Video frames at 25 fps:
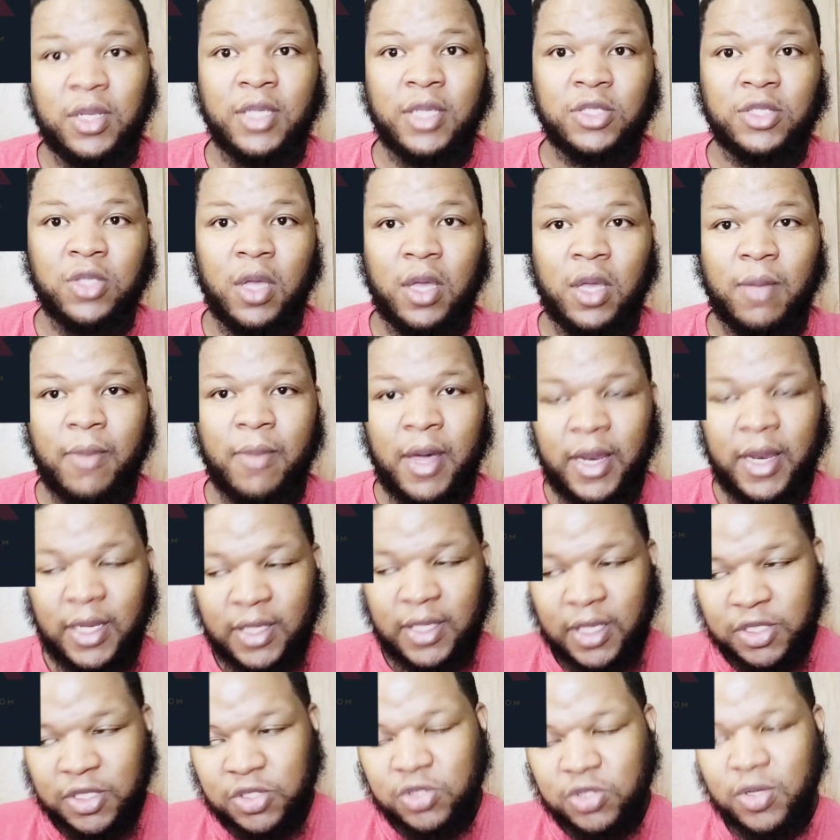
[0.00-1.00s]
So let's talk about
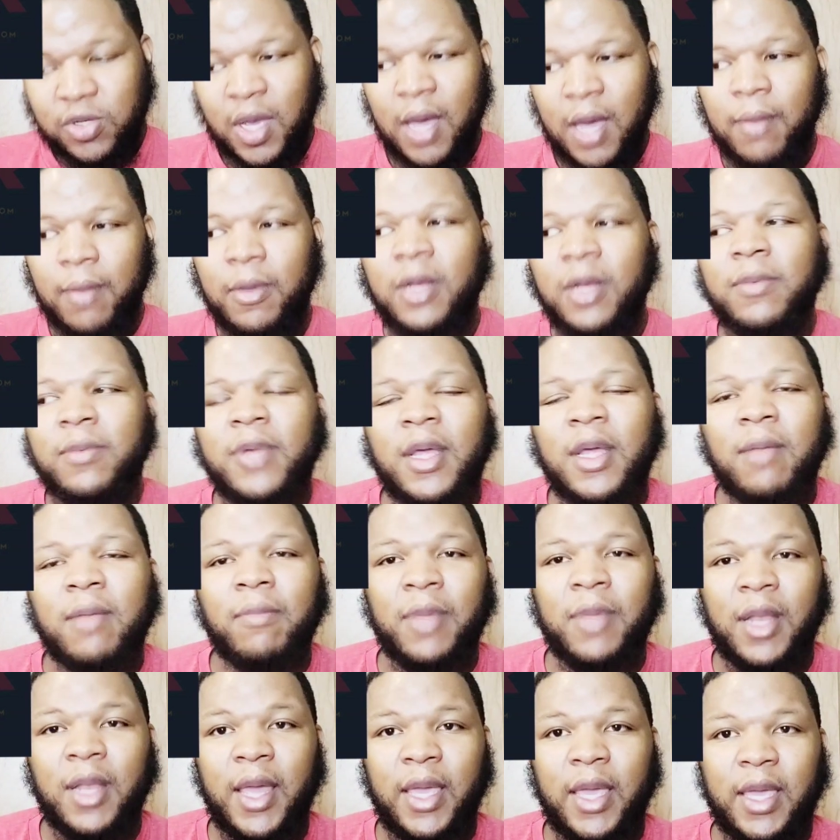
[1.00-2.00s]
it. That subscribe button,
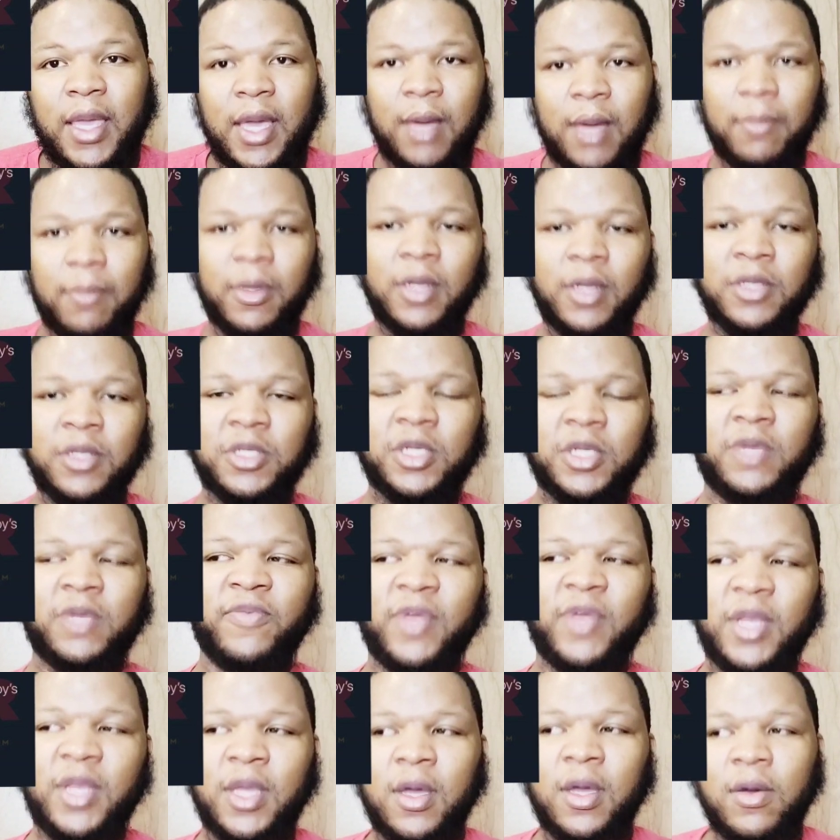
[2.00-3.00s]
down, bell icon button, share
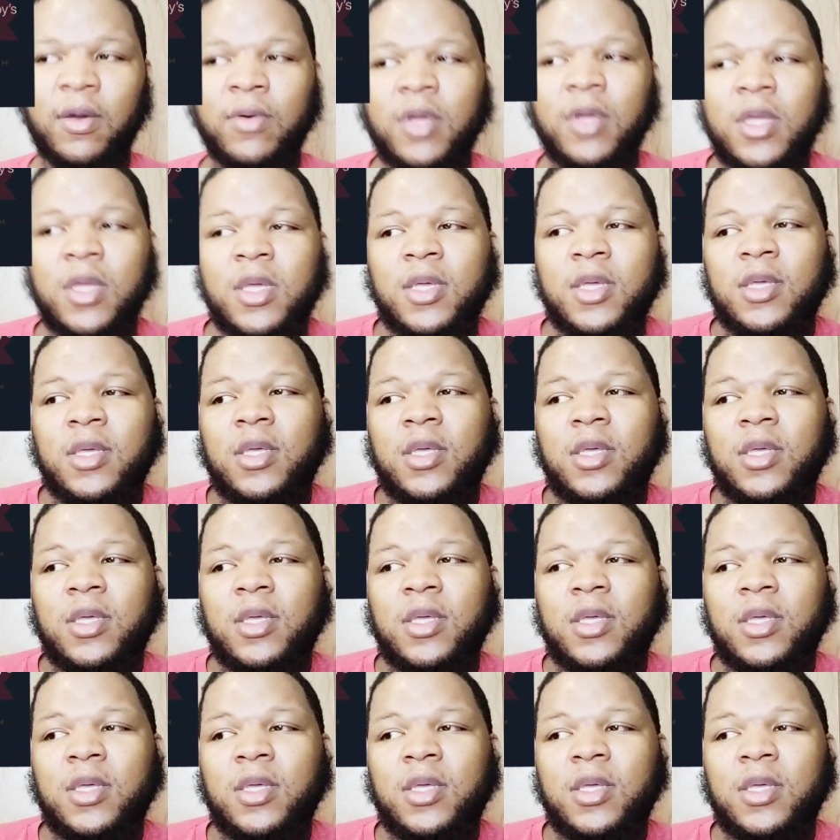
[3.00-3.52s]
the video.